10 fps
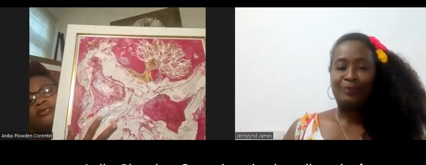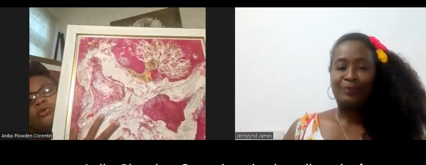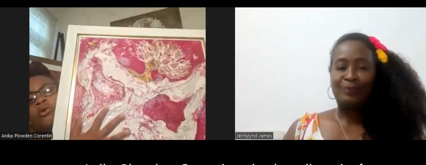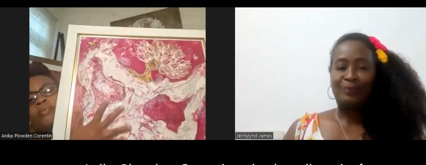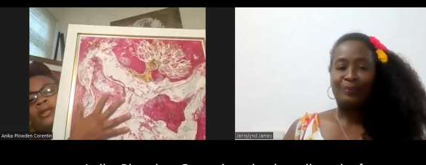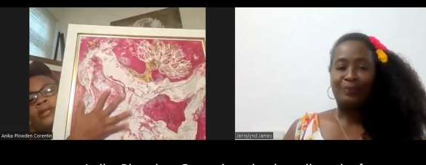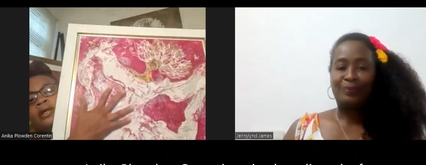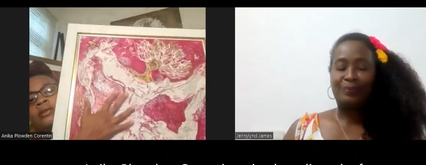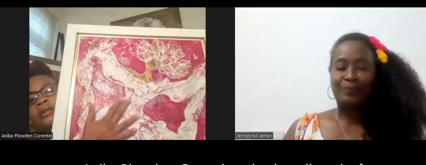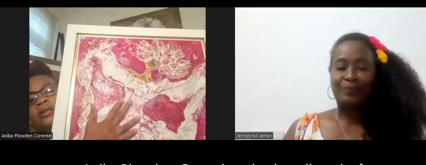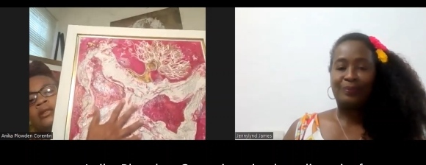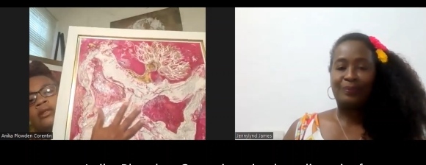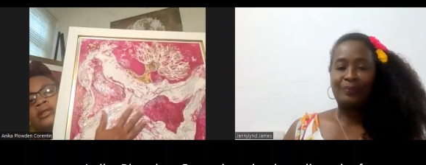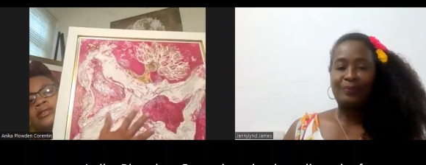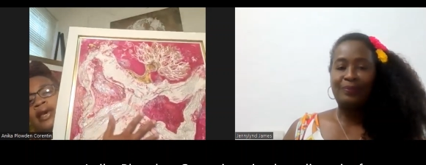Speaker 1: hope and, and
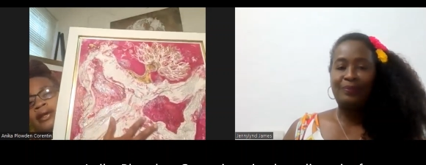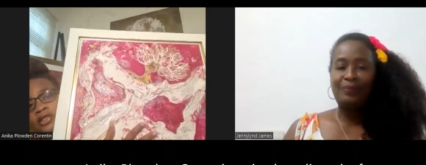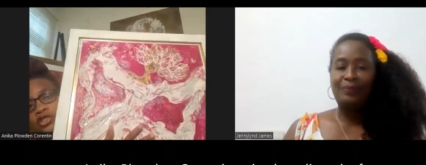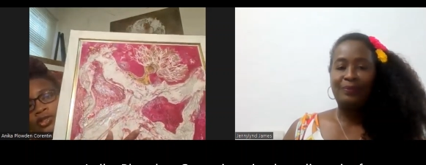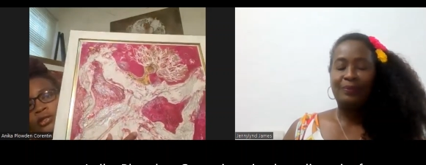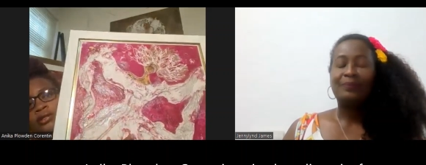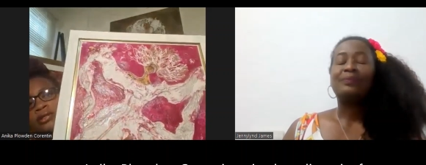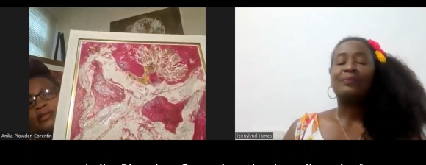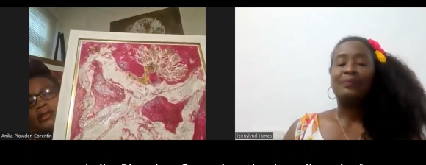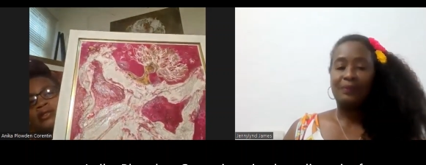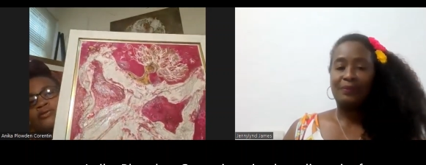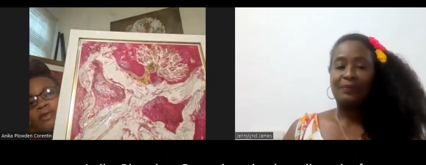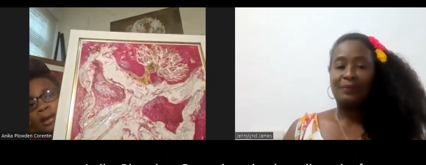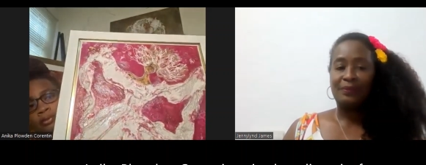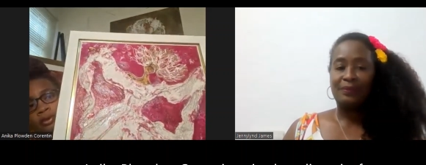the textures, it's
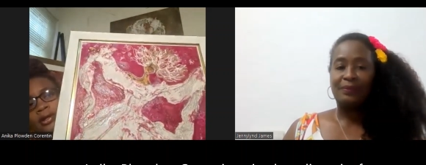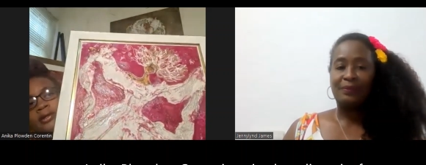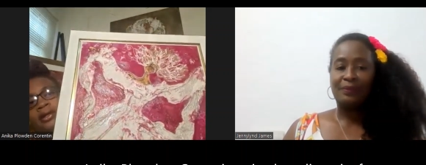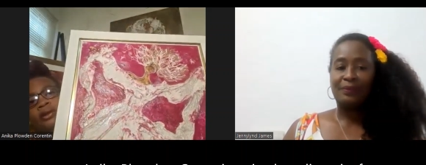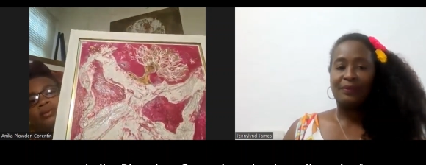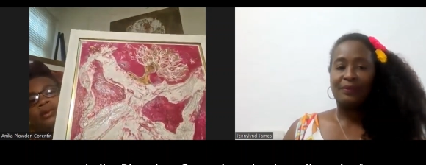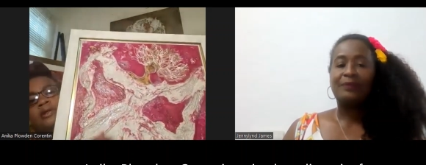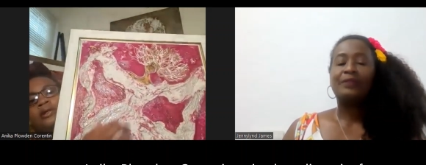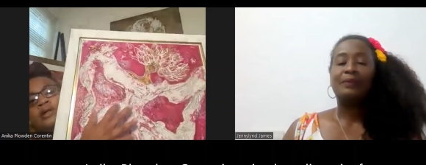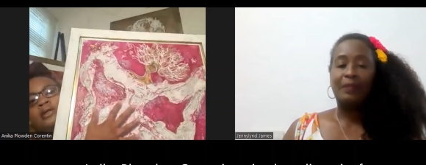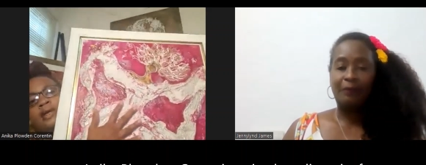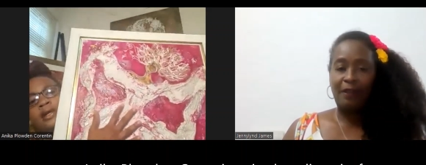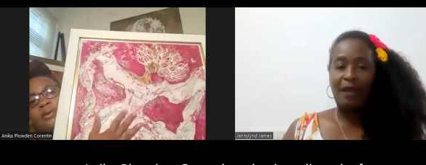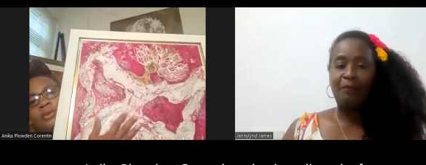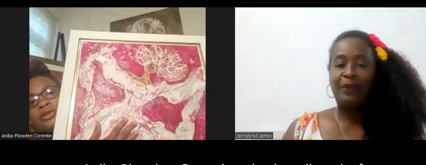fabric that we that
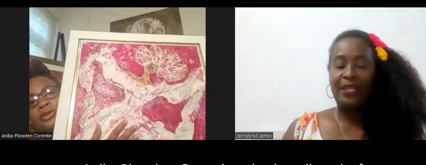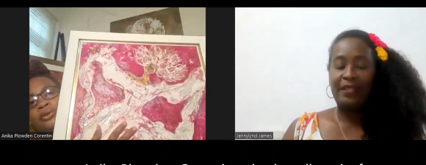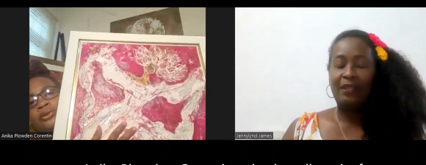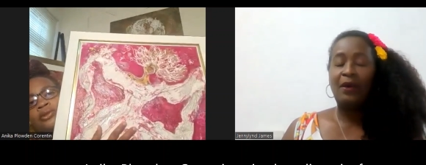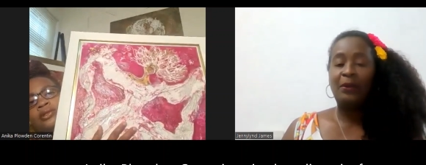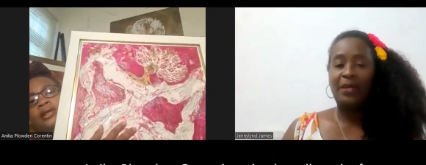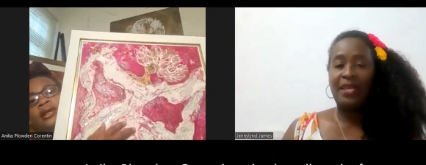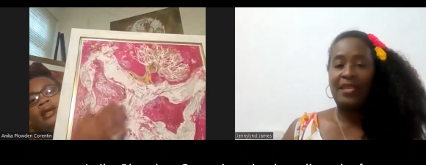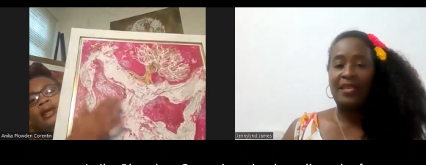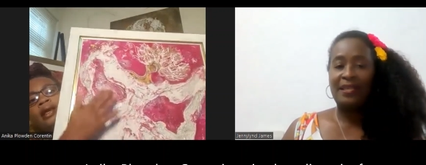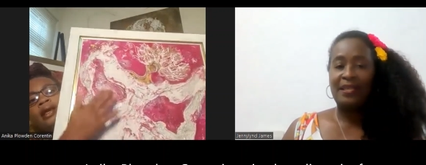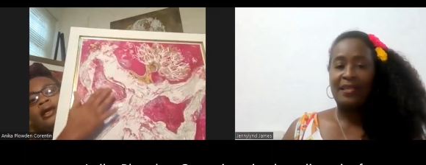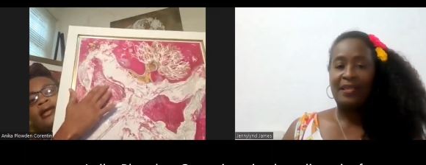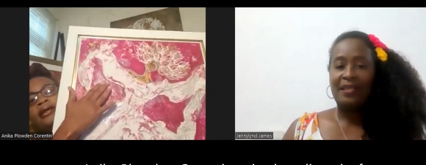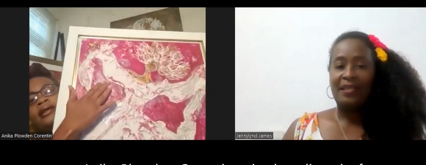I would bring. use. Okay.
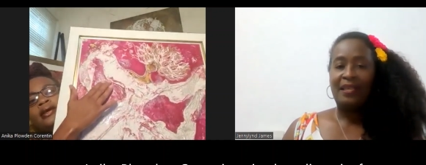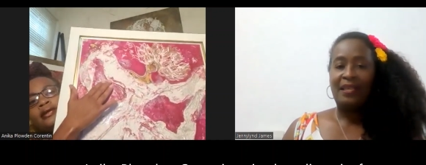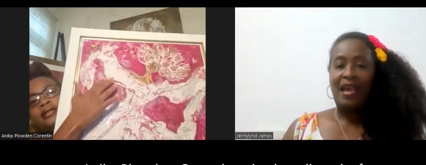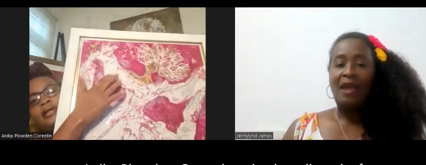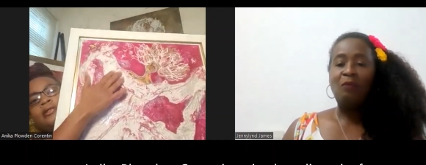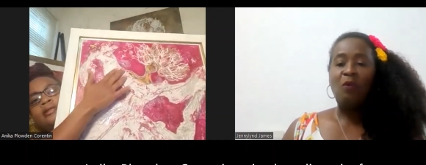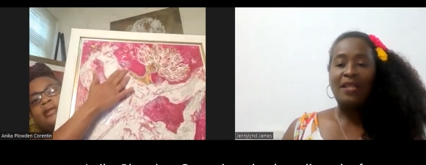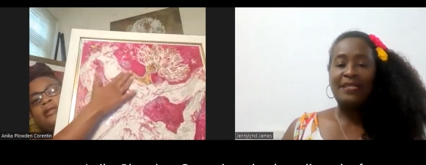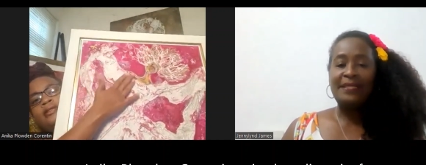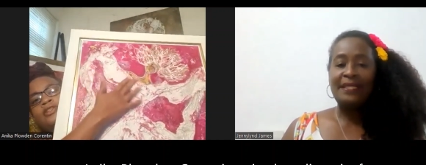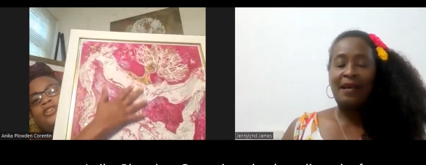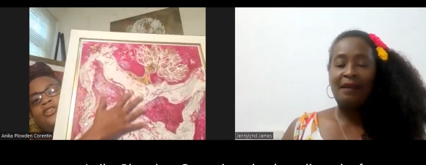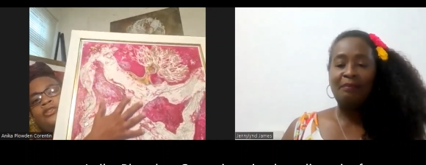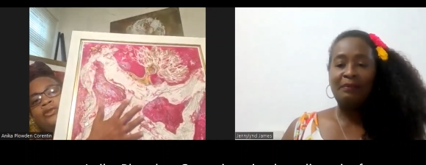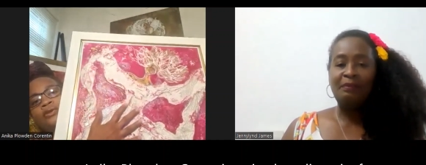
Speaker 2: Yes. And, and what
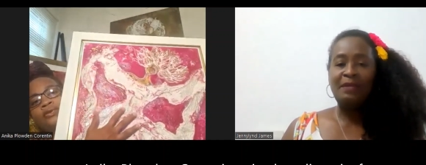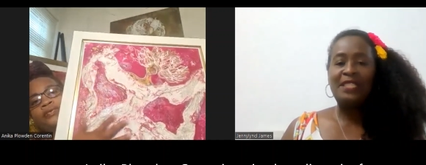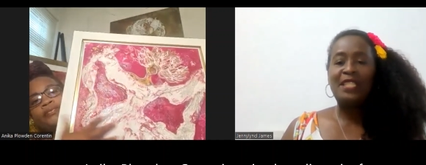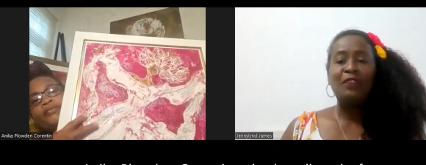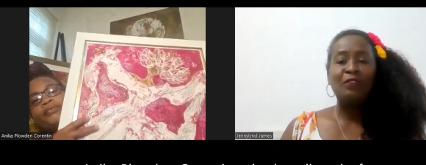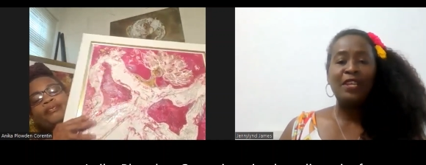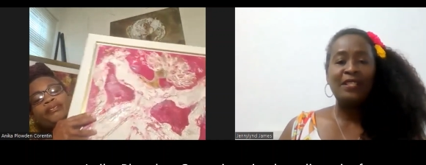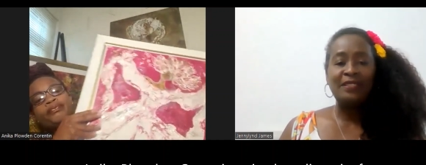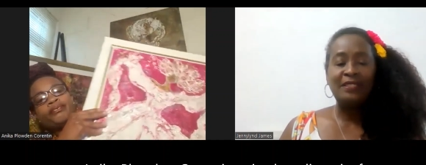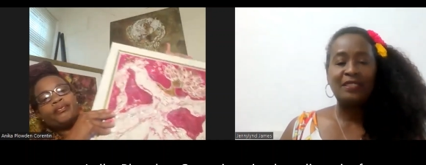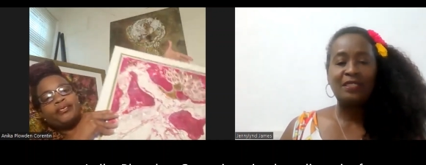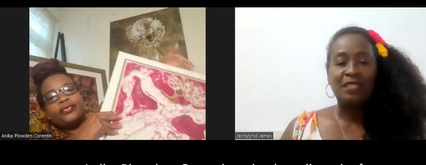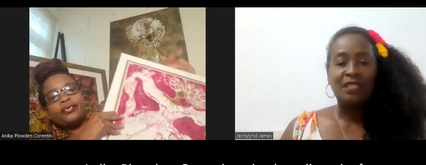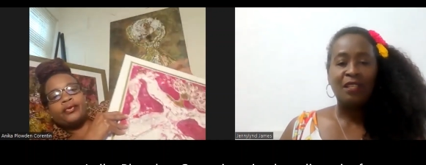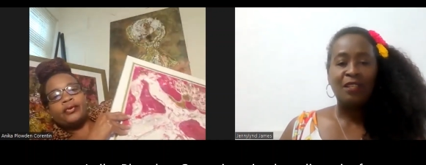um,
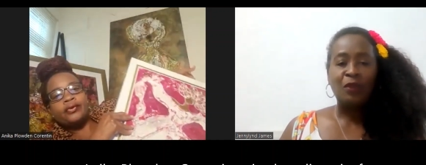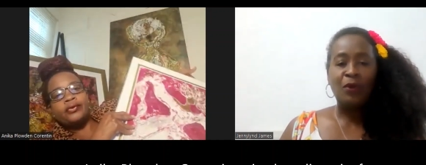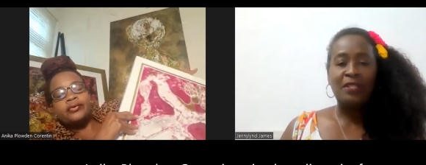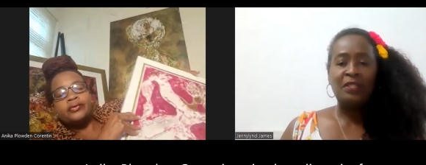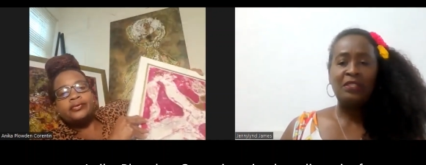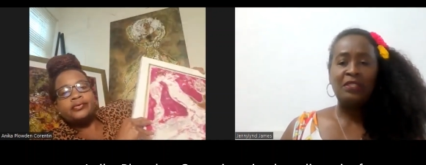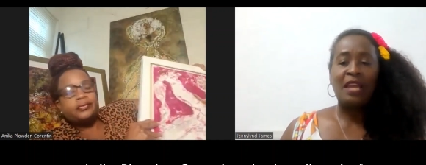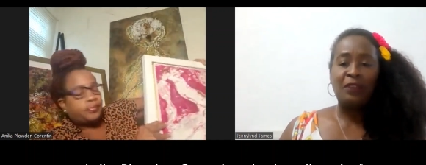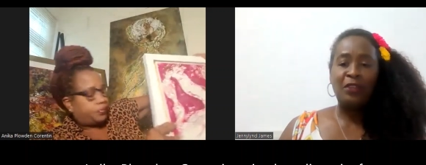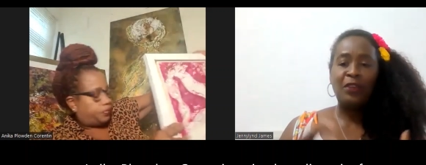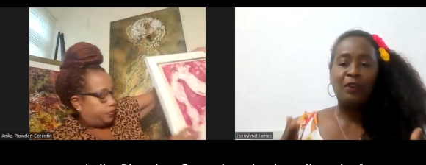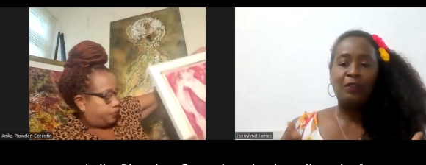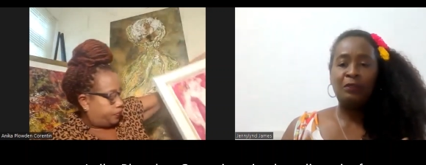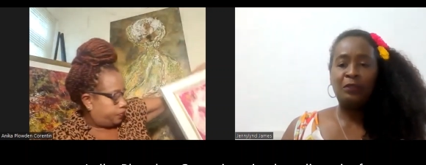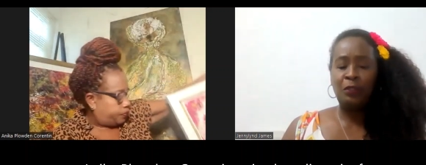materials going i know
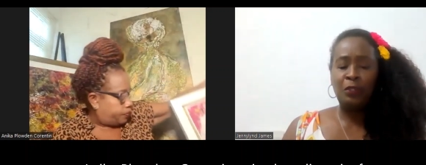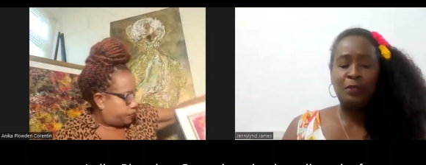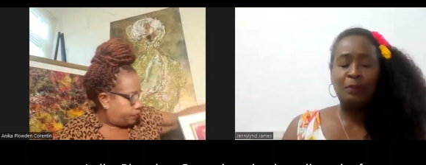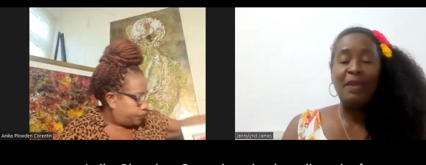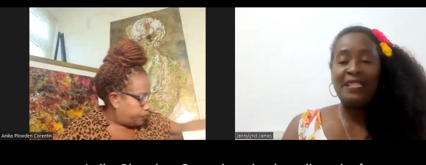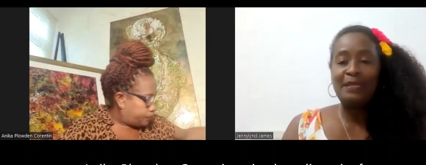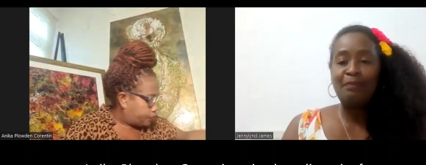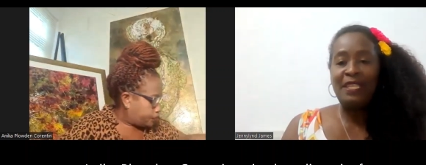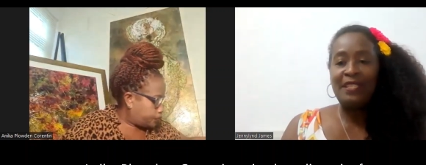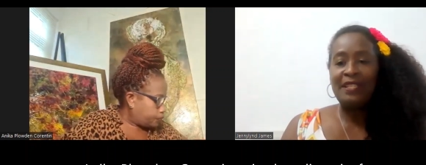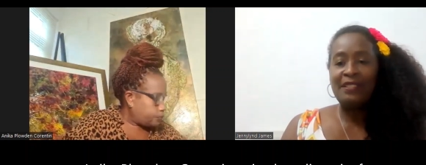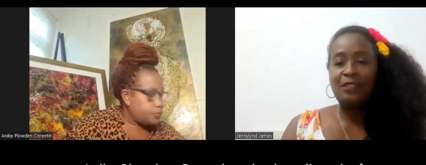you use mixed media